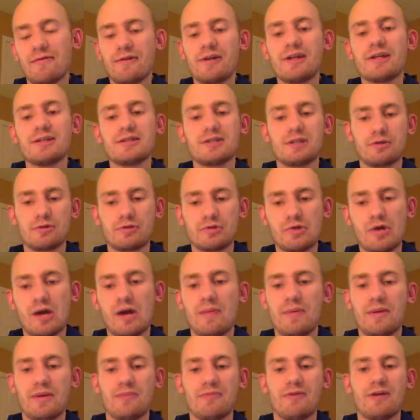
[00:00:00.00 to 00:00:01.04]
consider
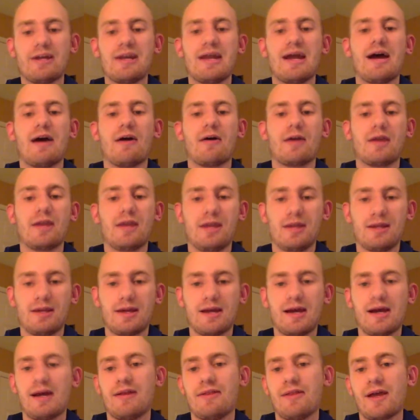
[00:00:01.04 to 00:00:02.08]
dropping him right now, getting a
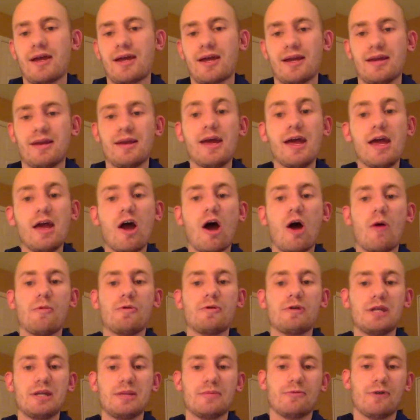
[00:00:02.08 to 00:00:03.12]
guy that can help
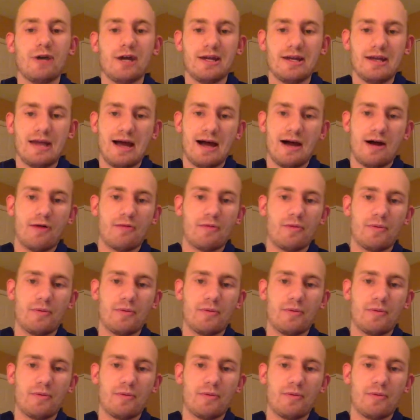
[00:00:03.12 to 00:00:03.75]
your team right now,